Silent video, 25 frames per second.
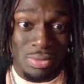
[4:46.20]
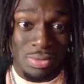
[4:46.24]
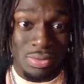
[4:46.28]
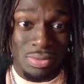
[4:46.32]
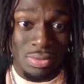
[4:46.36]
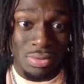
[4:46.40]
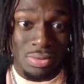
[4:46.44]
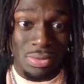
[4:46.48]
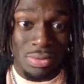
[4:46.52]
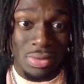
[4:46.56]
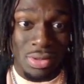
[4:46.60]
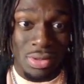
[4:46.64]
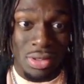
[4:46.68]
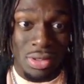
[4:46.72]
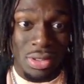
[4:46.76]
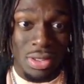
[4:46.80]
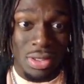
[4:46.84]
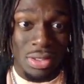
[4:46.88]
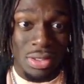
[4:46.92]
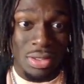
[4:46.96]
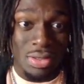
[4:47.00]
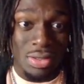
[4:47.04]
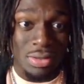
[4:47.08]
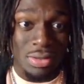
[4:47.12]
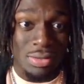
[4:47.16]

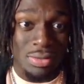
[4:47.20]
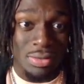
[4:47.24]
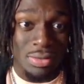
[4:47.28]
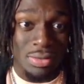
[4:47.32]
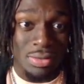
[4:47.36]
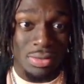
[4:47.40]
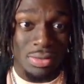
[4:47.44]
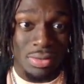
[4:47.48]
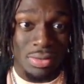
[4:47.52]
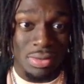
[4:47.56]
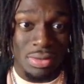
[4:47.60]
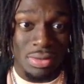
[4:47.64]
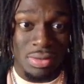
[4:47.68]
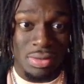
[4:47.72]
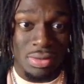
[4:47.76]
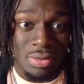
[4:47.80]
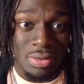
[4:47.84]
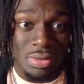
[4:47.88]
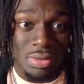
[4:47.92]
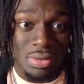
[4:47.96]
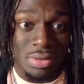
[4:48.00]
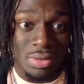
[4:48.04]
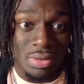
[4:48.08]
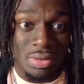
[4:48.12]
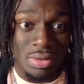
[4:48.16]

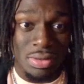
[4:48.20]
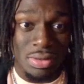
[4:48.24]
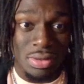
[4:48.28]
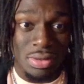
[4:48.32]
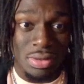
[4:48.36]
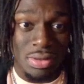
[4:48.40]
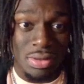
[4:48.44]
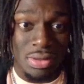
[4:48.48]
(no one is talking)